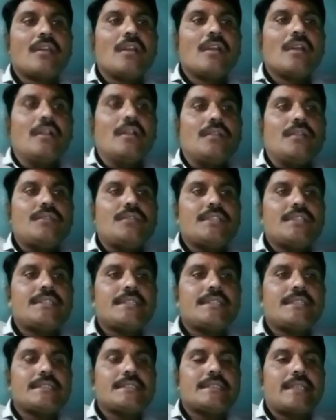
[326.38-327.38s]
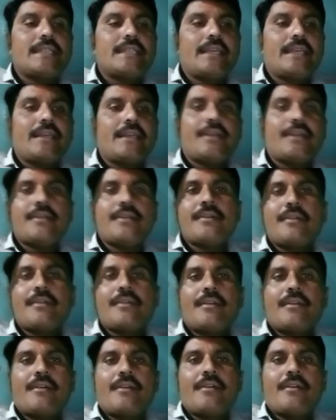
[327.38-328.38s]
Now, this is the
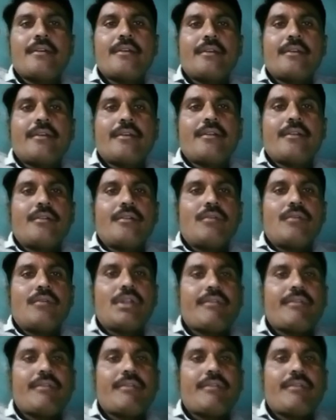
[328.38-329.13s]
what